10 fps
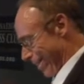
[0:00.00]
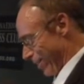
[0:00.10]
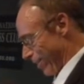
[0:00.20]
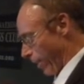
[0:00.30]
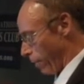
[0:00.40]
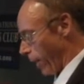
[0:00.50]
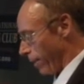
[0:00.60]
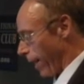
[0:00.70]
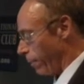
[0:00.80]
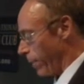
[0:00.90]
So I'm
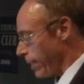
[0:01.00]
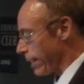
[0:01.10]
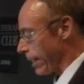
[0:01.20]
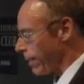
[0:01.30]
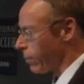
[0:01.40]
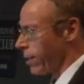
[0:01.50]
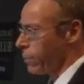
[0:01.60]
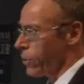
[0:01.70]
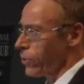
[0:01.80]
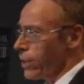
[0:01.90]
an insignificant
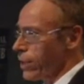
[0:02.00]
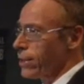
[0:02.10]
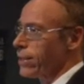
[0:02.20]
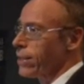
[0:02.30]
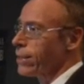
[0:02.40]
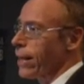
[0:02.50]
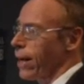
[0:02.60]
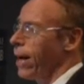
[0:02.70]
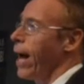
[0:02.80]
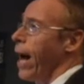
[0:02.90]
person in the sense
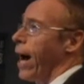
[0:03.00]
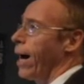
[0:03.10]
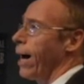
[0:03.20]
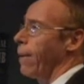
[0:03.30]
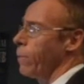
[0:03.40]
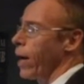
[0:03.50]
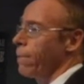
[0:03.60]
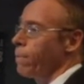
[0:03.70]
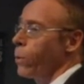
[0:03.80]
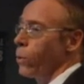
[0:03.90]
that I'm not
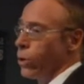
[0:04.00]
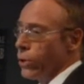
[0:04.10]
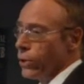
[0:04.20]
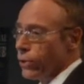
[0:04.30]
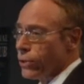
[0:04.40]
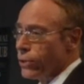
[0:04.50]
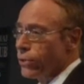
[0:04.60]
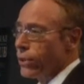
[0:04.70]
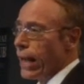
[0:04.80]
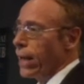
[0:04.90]
important,
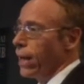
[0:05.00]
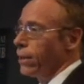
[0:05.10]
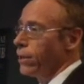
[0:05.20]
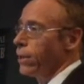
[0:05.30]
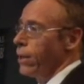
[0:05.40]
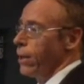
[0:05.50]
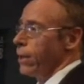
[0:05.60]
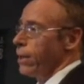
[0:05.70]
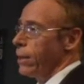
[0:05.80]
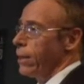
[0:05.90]
and
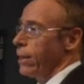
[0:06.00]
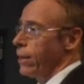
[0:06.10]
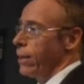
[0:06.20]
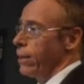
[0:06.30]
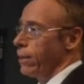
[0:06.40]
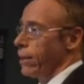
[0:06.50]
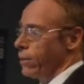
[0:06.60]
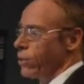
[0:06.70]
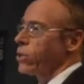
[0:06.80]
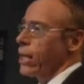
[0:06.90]

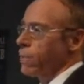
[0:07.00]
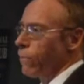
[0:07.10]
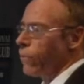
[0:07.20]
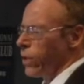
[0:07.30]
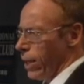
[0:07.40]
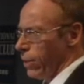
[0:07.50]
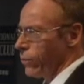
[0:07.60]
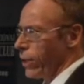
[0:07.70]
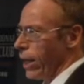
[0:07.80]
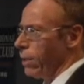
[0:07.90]
in the scheme of
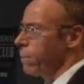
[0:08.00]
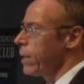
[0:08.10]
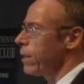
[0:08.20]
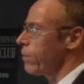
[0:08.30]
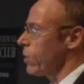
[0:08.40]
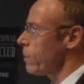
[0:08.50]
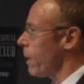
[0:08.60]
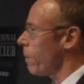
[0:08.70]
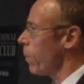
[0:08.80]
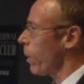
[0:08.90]
things, and many of these
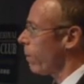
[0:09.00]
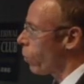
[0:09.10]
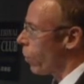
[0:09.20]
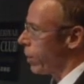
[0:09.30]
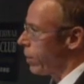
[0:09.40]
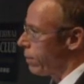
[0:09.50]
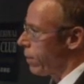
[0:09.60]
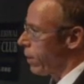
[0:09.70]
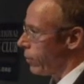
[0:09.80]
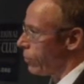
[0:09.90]
people have wanted
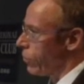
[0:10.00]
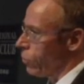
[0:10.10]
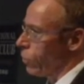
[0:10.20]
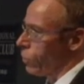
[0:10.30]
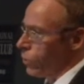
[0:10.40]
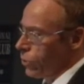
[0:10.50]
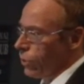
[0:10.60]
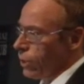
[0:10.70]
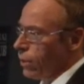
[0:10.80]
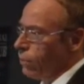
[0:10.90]
us to do what we're
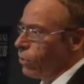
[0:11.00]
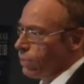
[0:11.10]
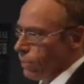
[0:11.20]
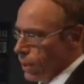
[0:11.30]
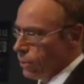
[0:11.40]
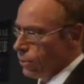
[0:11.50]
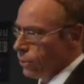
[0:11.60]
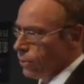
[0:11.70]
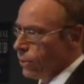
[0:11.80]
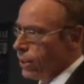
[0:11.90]
doing, have wanted me to do.